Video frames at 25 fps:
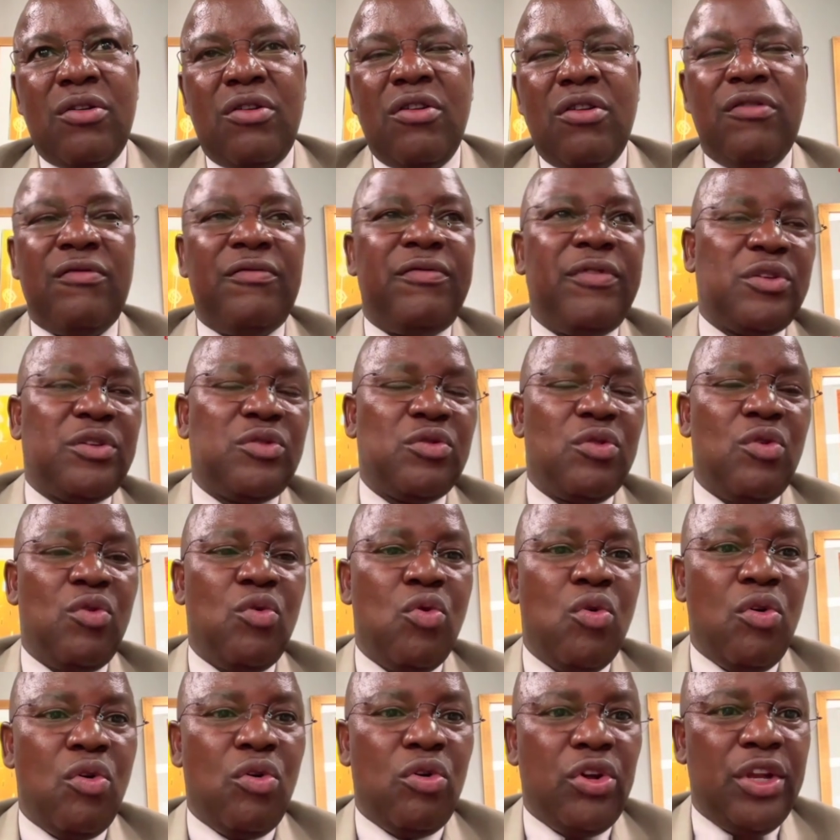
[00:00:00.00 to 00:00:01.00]
conflict or
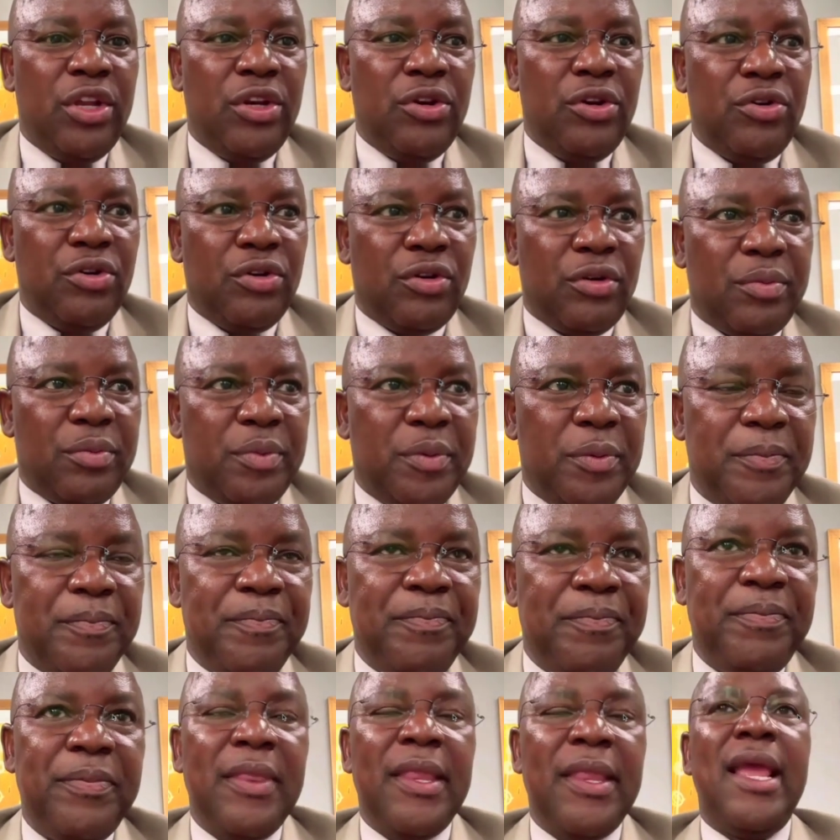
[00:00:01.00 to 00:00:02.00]
war in Europe.
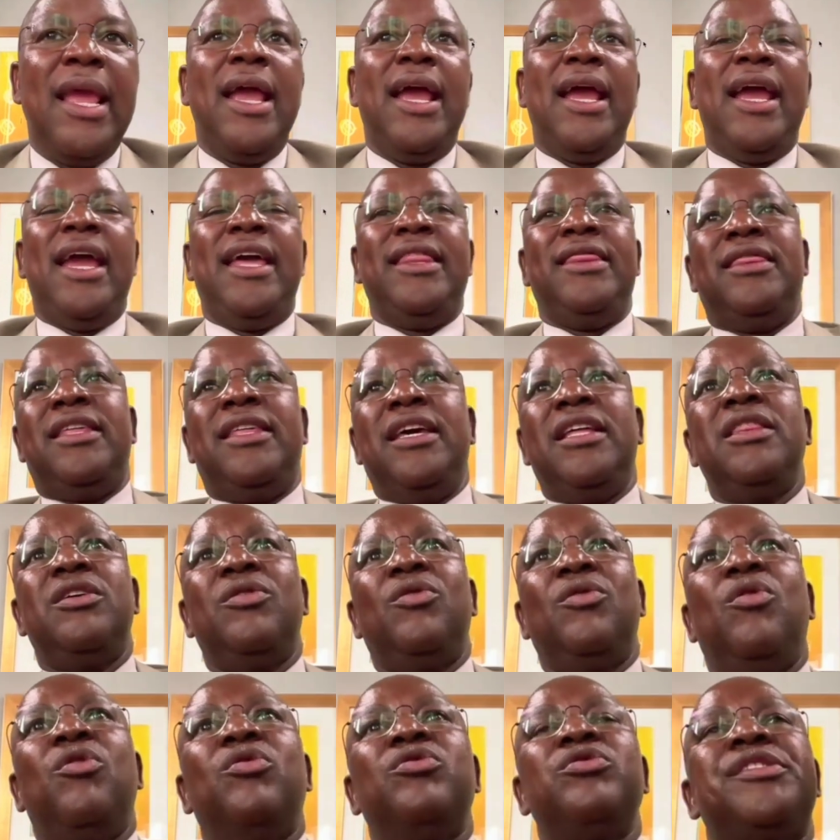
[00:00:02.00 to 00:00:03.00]
And then the